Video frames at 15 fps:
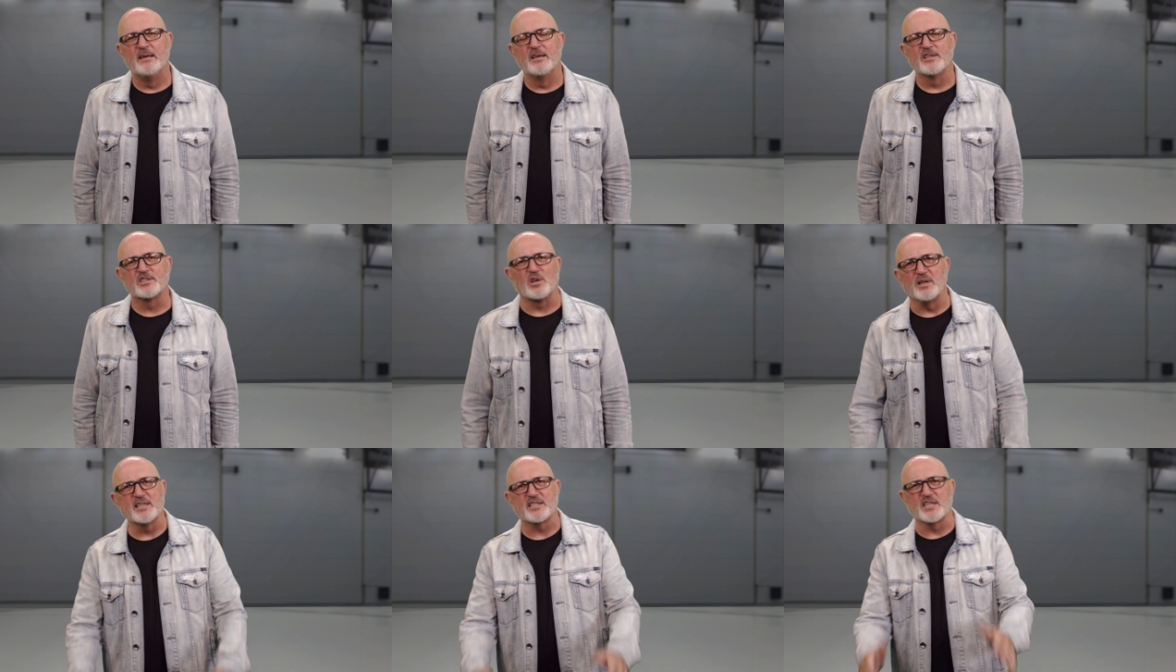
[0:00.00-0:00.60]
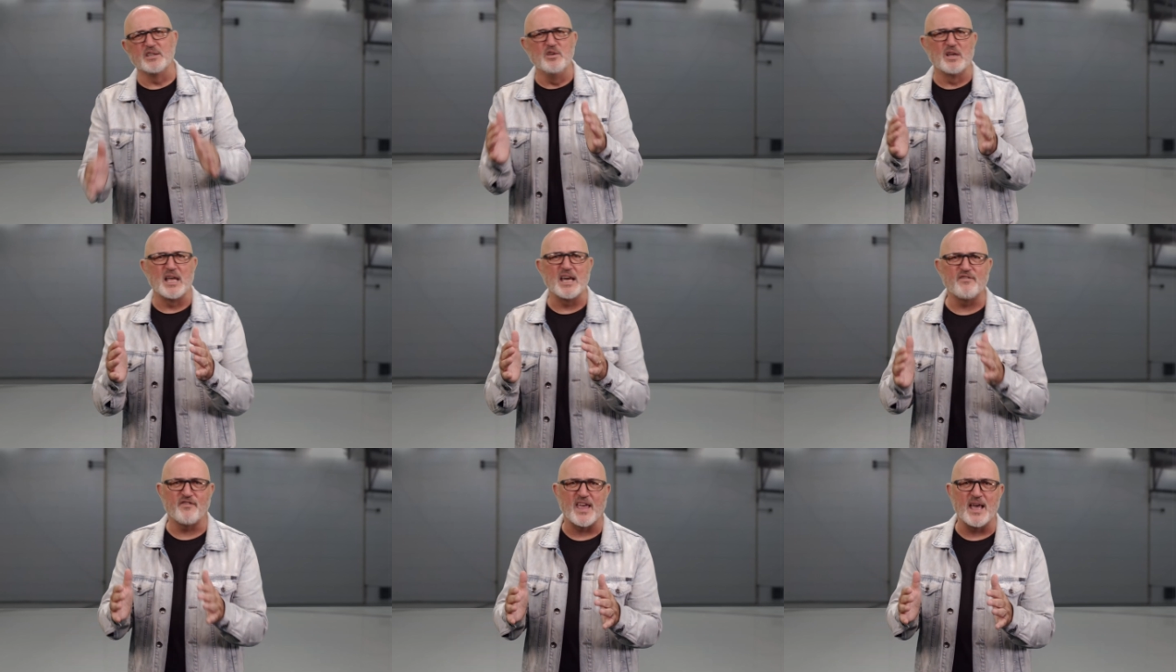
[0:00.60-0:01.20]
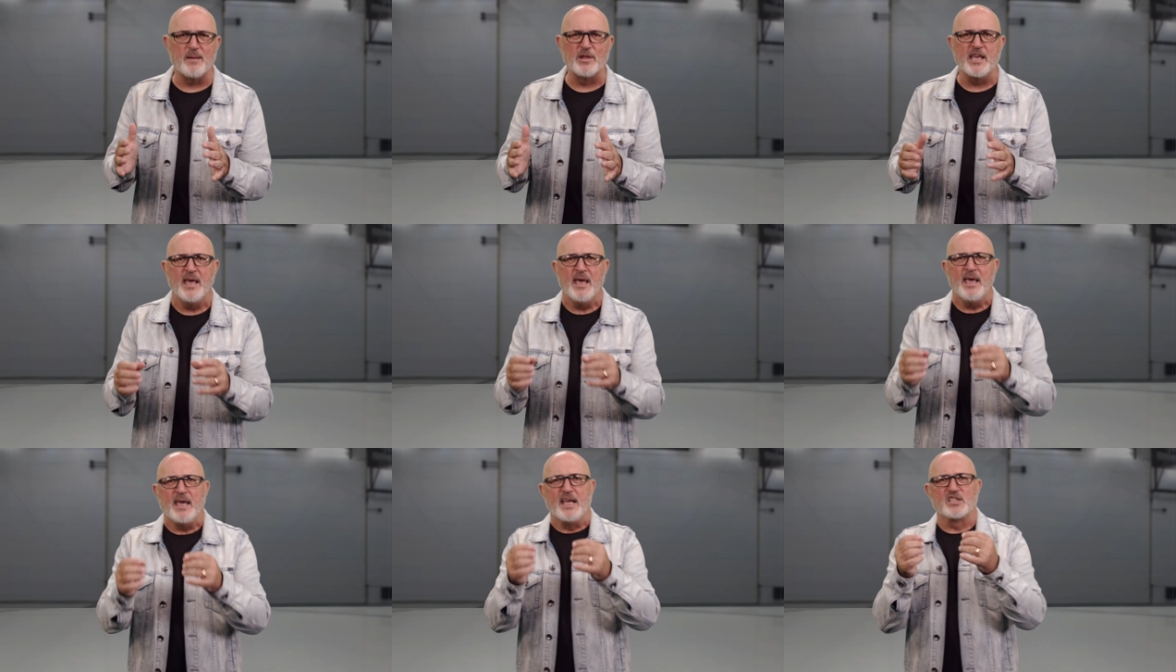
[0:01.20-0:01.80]
So, listen, New Life family,
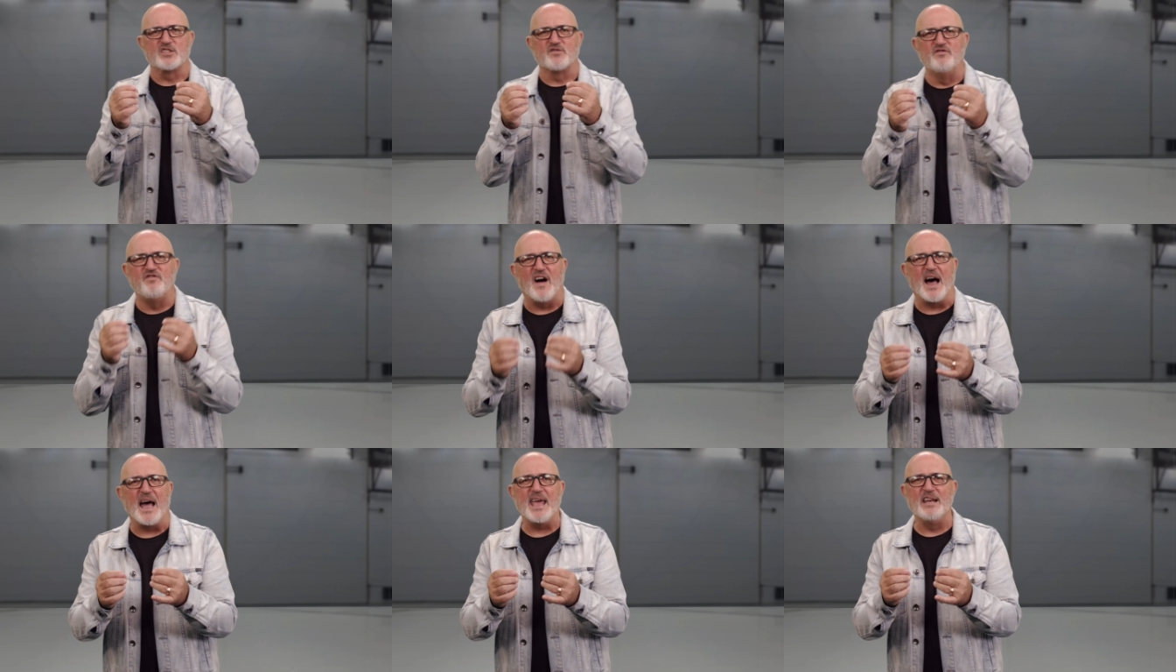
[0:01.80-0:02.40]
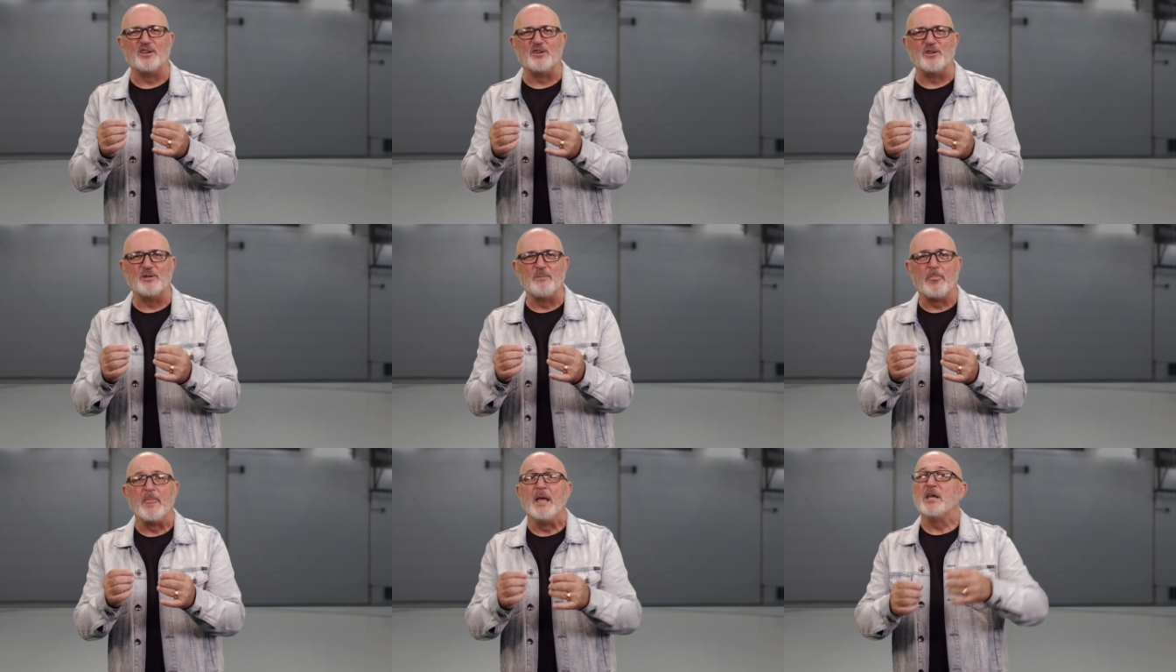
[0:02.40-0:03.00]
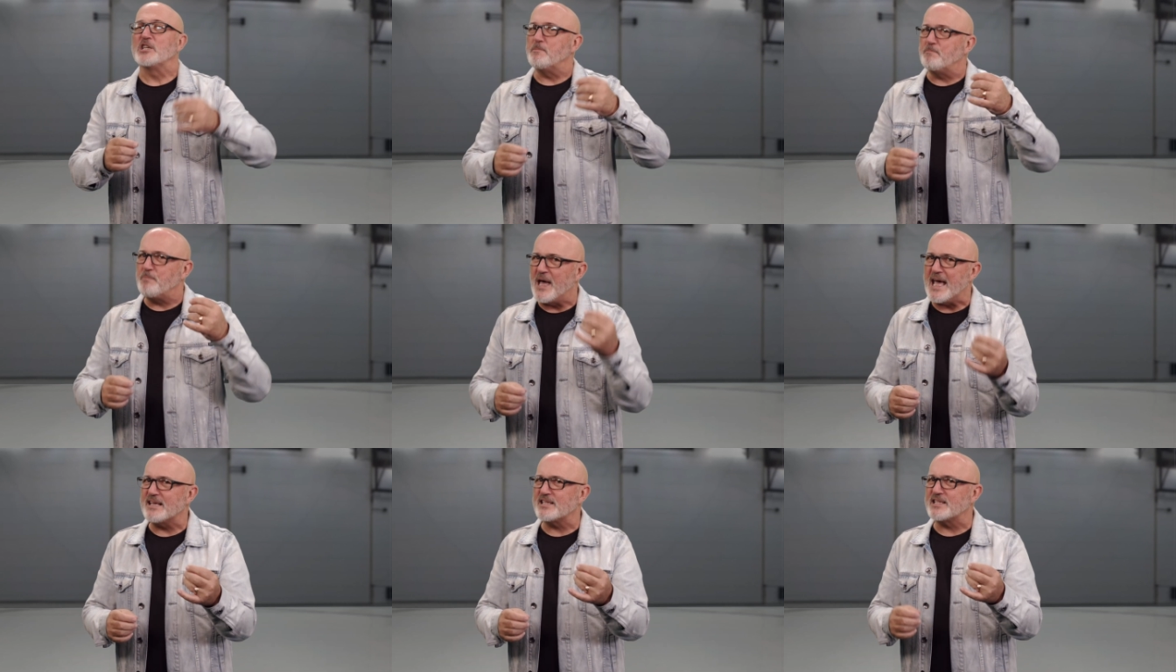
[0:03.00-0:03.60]
it's vital to
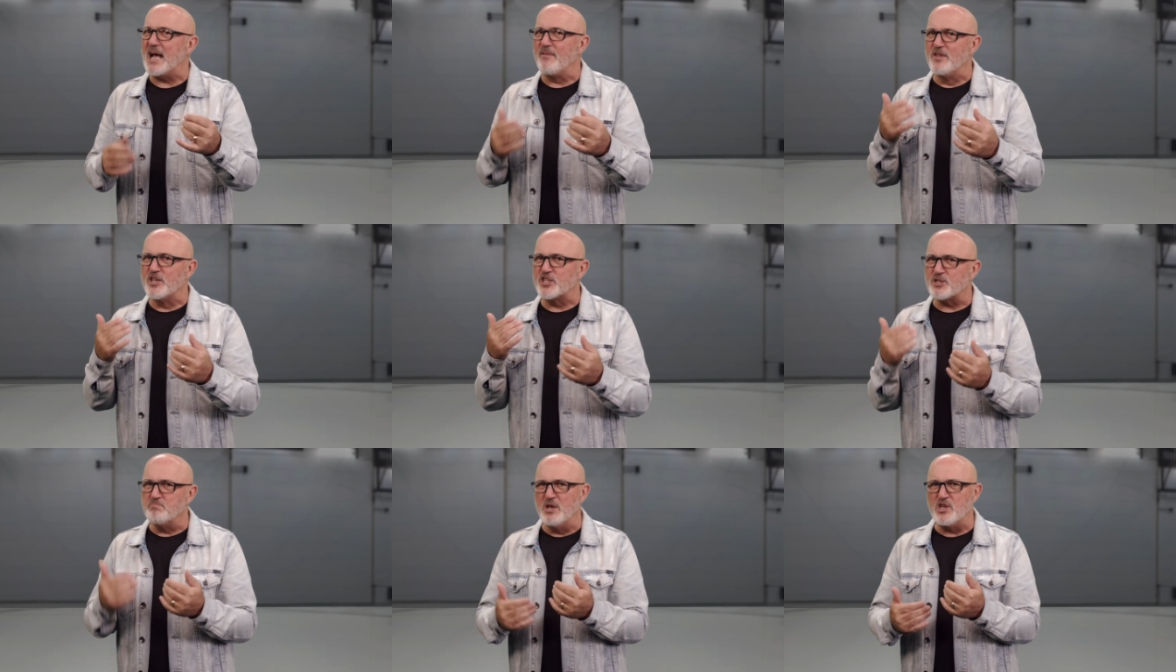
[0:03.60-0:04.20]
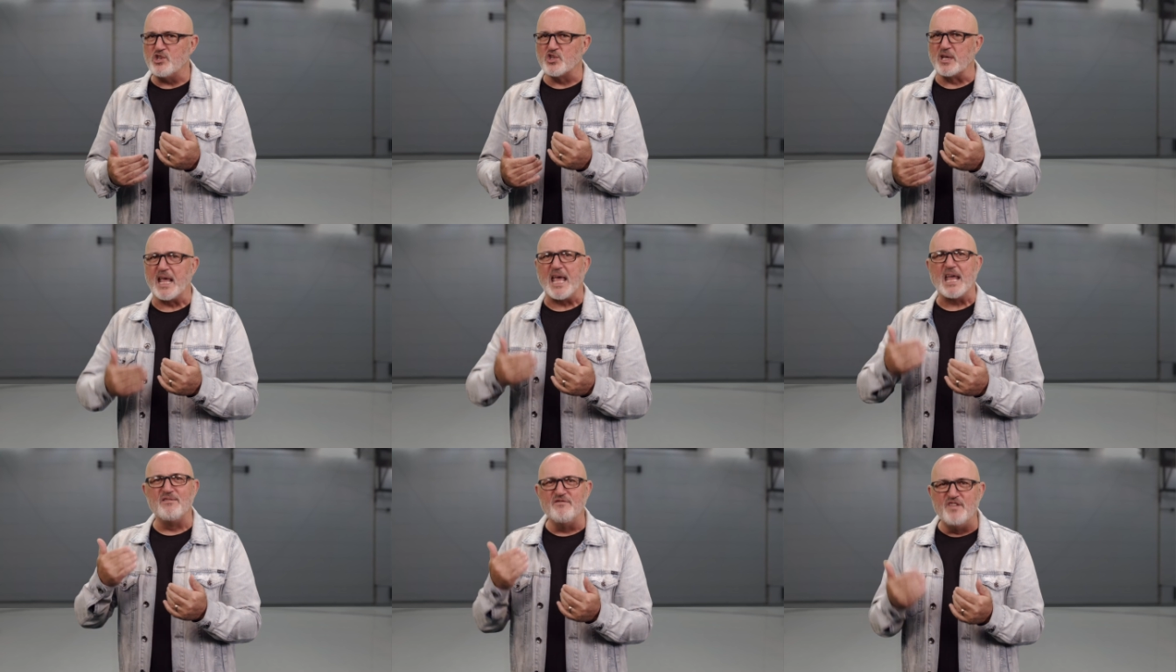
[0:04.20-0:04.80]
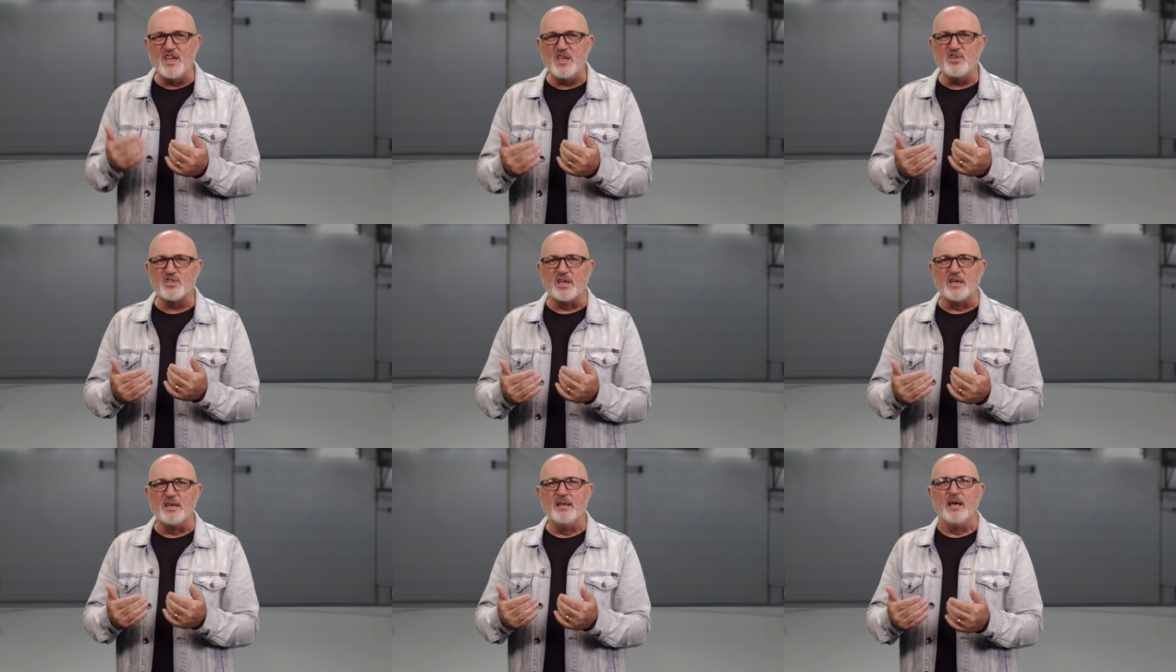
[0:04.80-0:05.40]
pass on this mission and
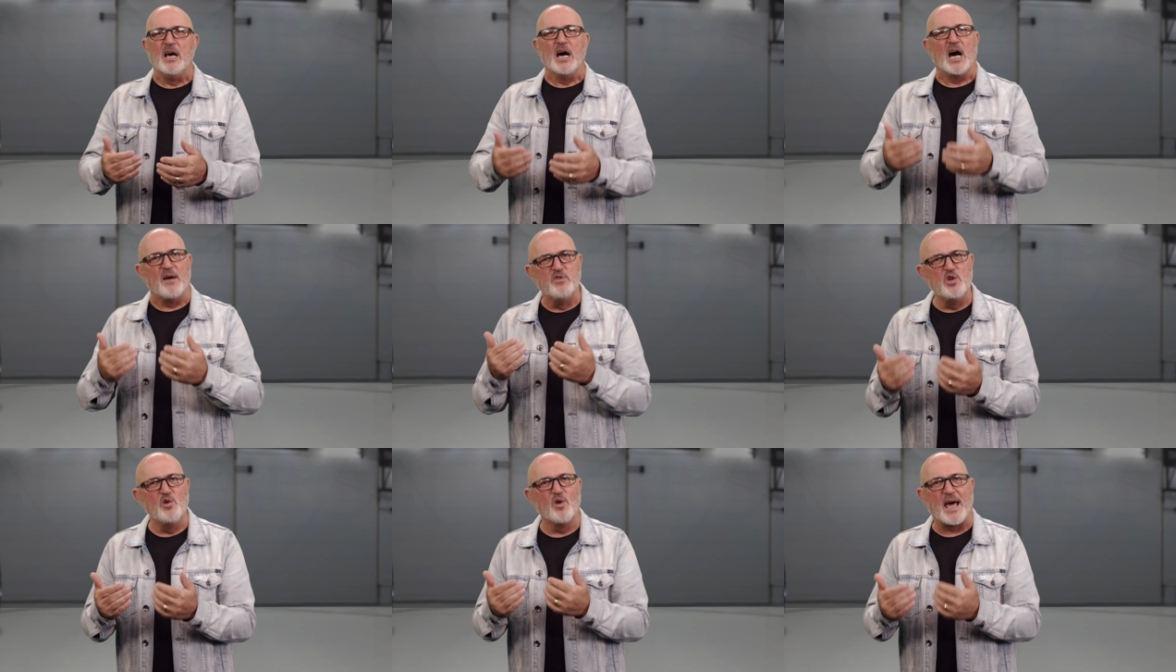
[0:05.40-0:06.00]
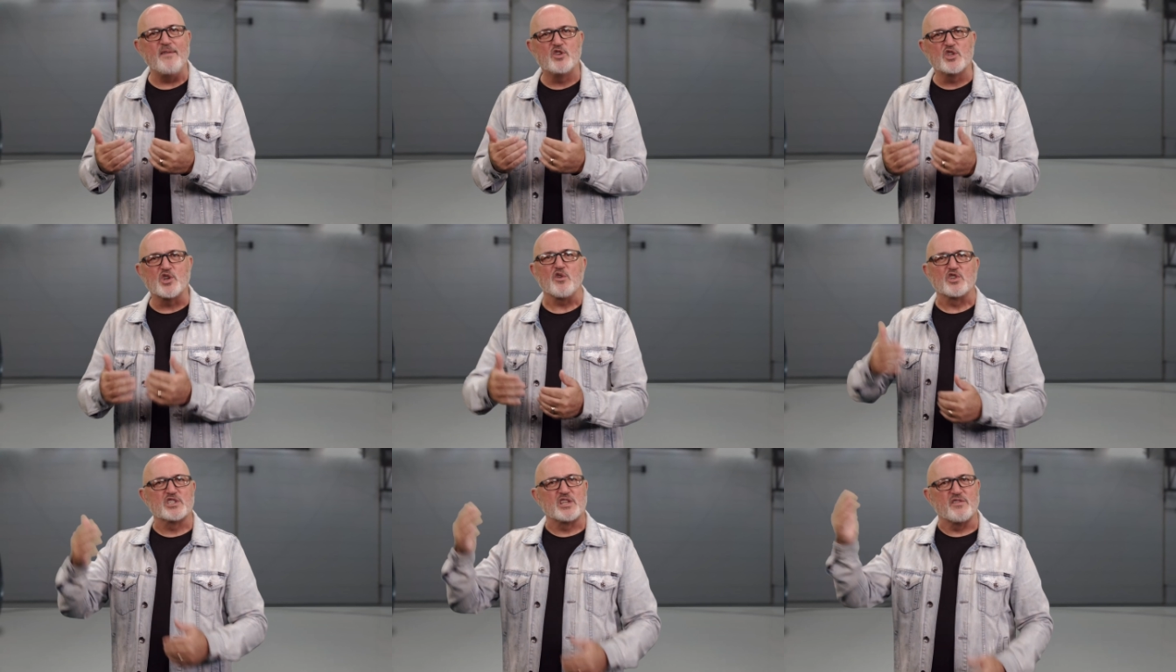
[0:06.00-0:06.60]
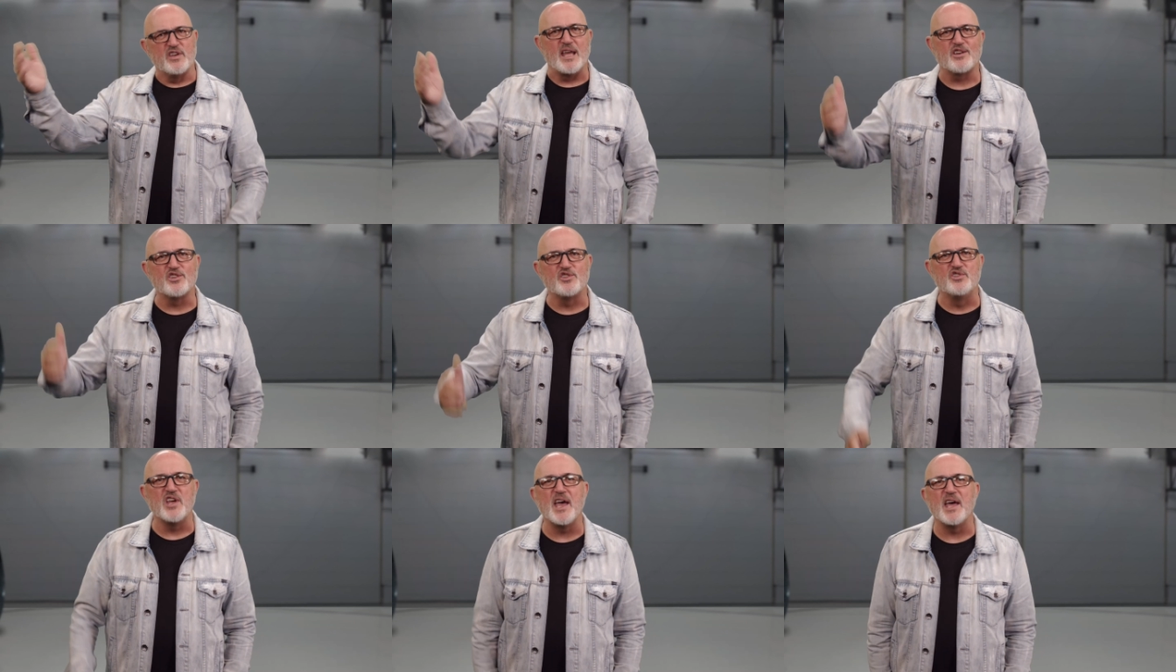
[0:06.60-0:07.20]
vision of New Life Church to the
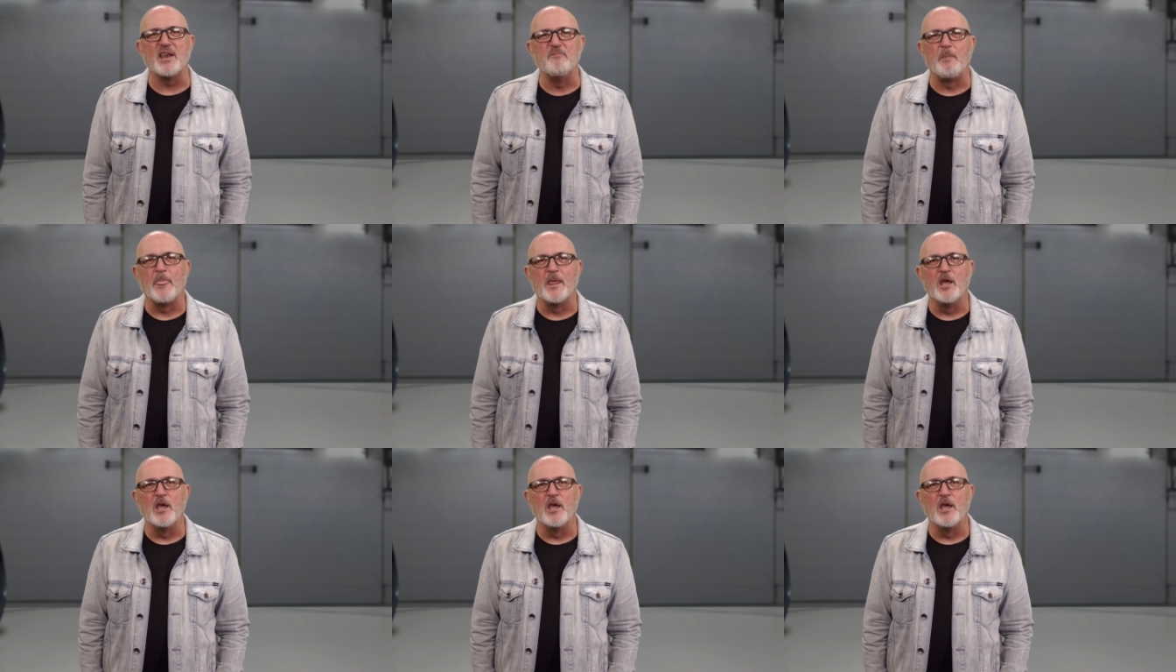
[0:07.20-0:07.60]
next gen.